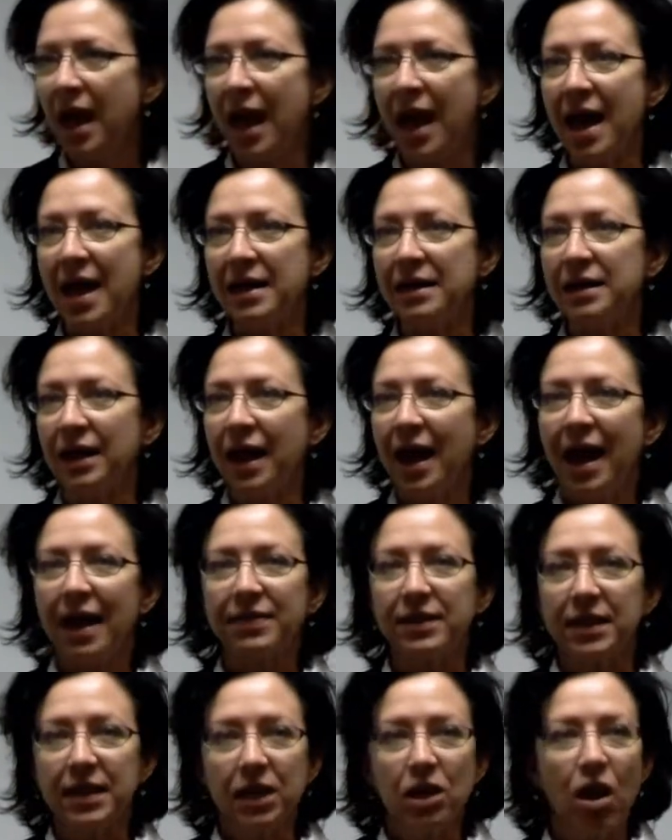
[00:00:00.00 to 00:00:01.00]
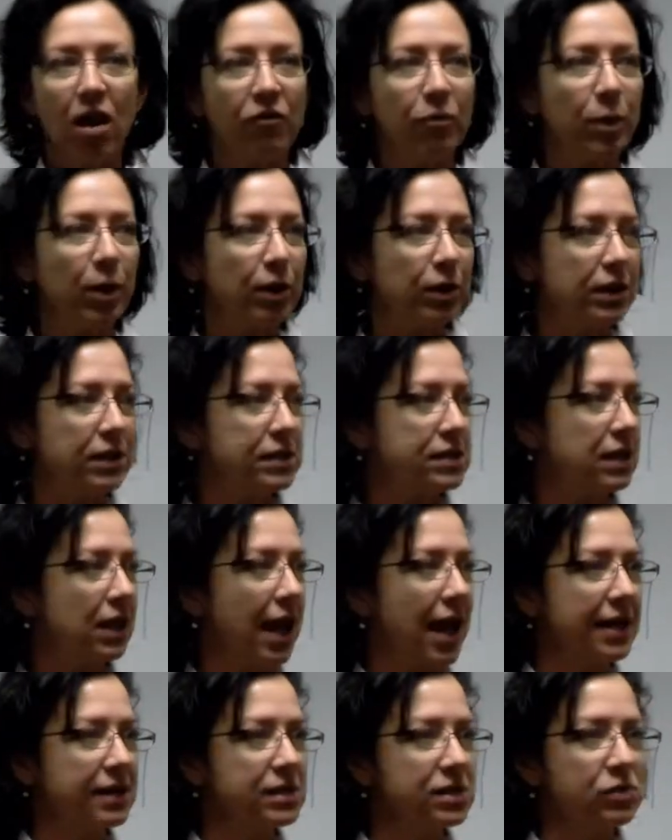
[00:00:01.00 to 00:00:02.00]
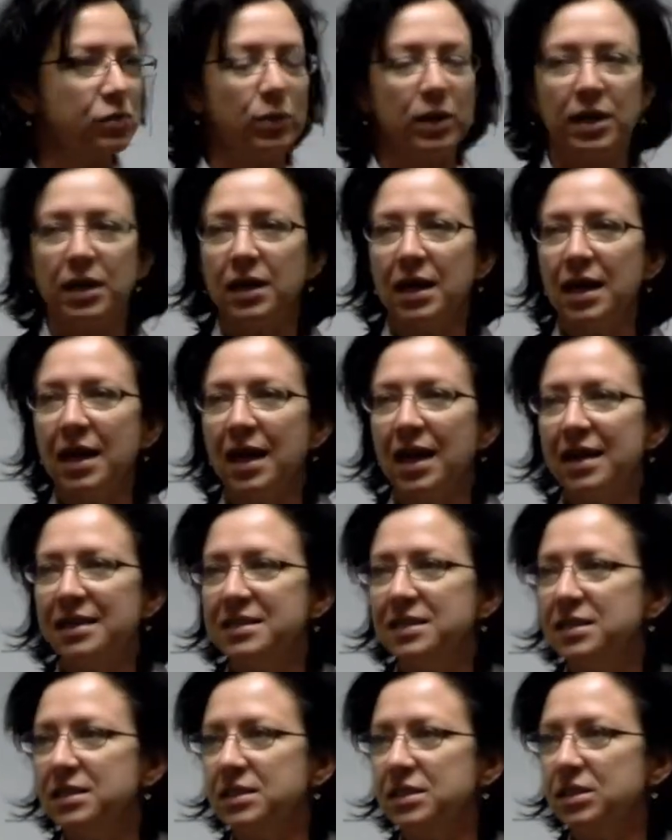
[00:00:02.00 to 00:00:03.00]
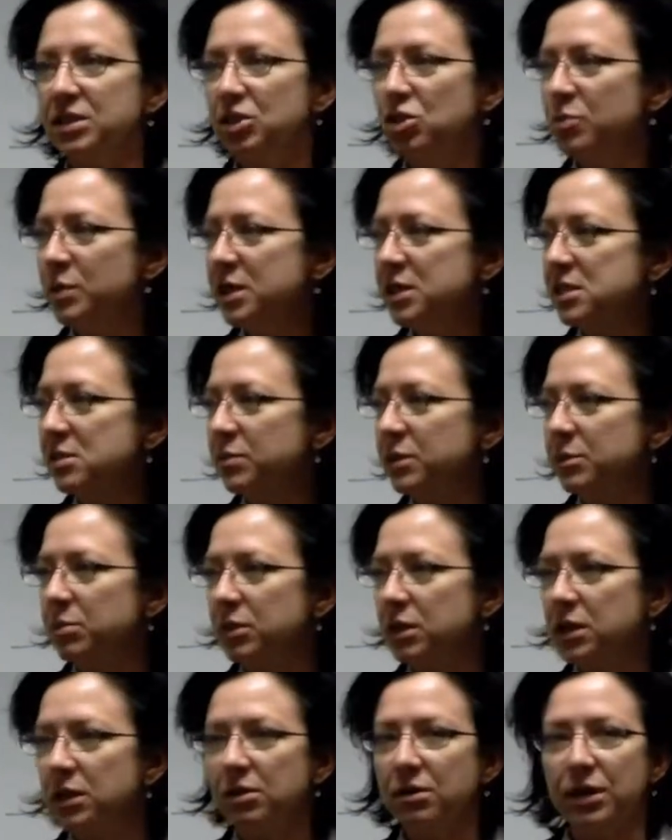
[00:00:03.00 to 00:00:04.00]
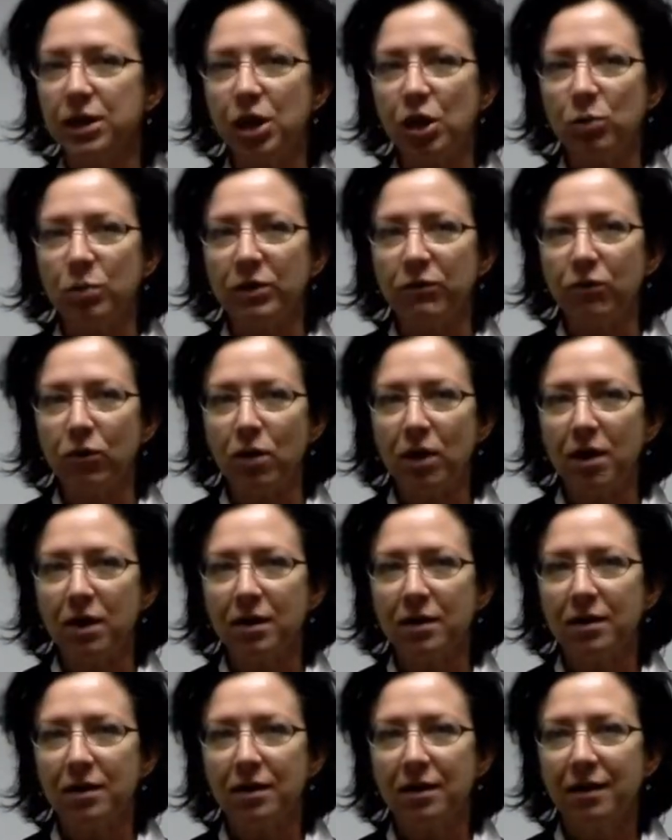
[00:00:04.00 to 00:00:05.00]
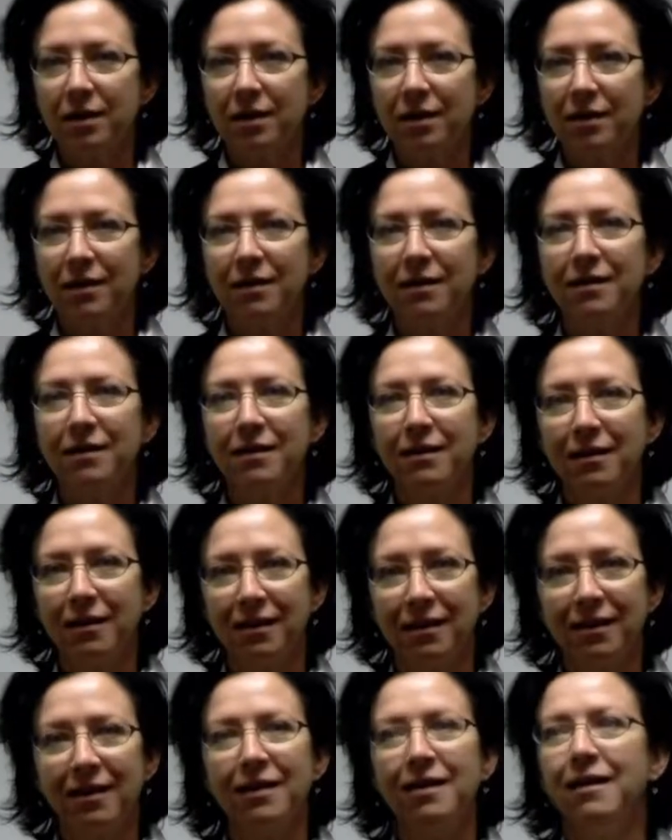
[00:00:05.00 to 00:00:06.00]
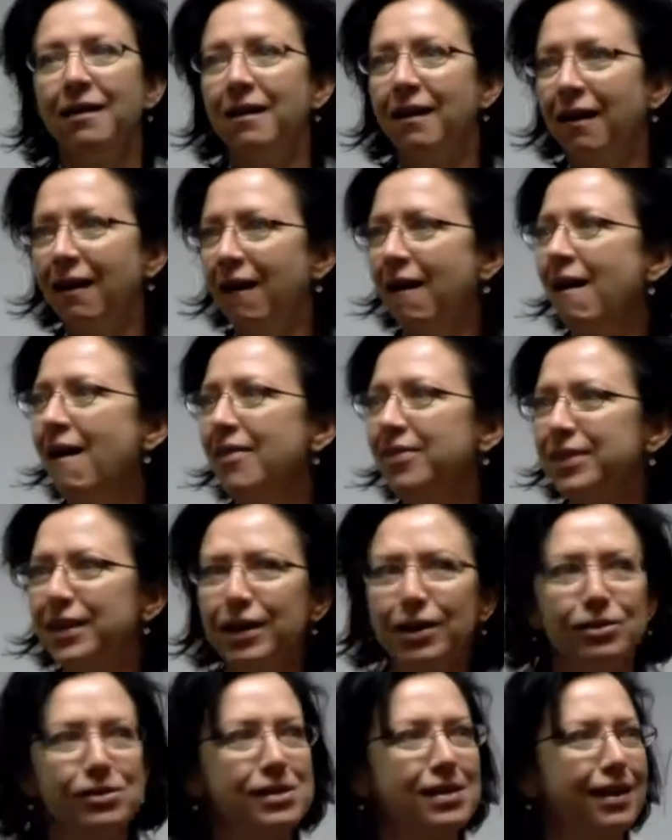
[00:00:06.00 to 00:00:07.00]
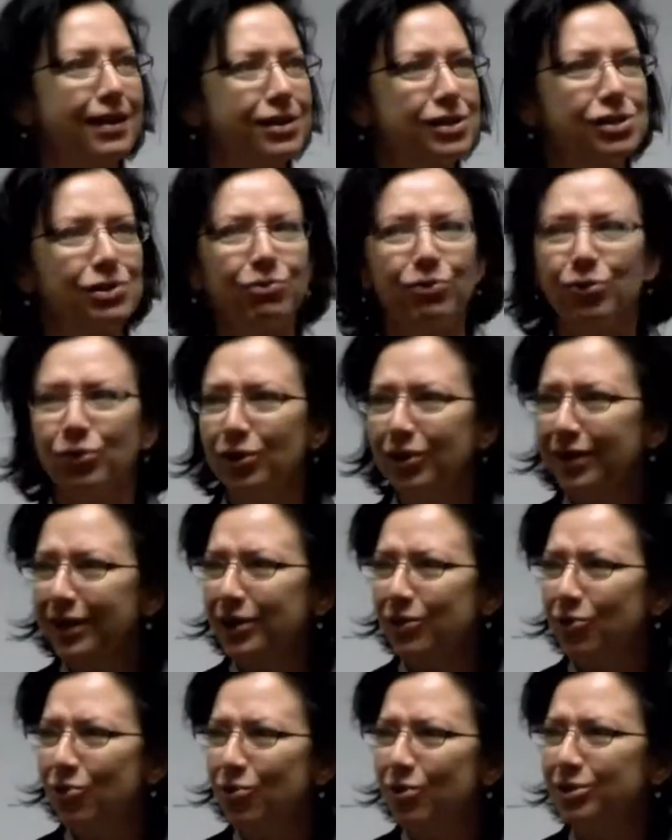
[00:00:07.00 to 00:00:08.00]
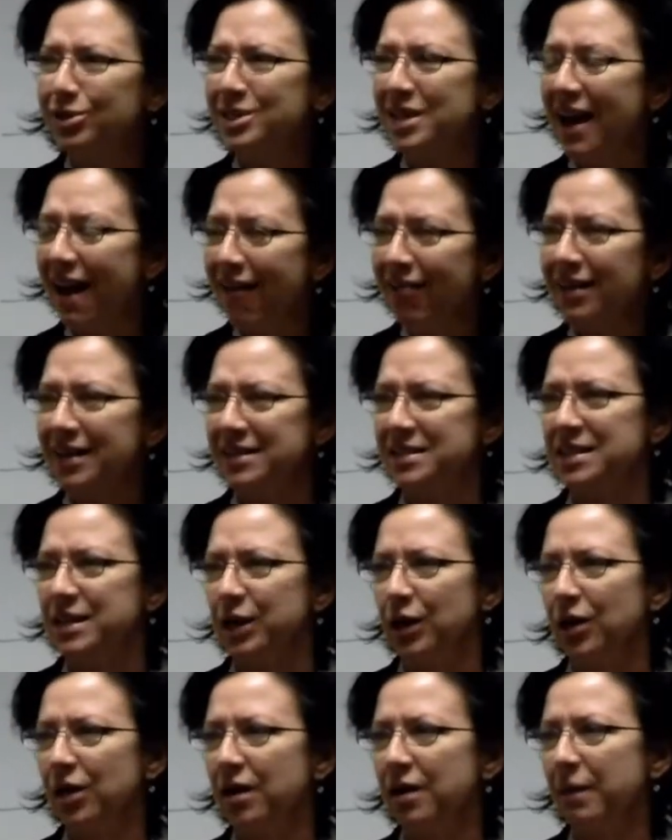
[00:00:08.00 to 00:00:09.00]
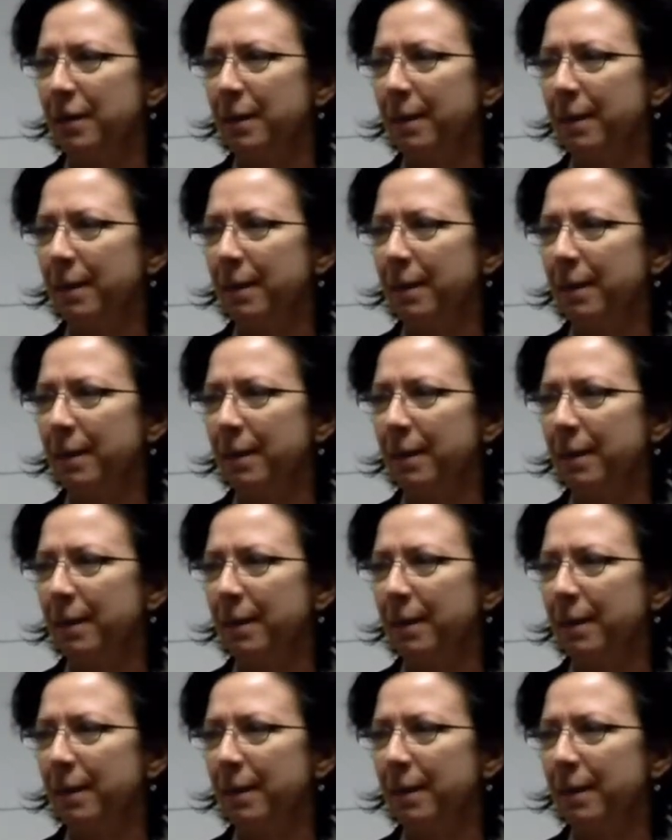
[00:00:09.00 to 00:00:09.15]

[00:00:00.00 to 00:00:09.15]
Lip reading: And at the kickoff parties last week, did you meet some people that you didn't know before? Mm-hmm. There's like some really cool talent here.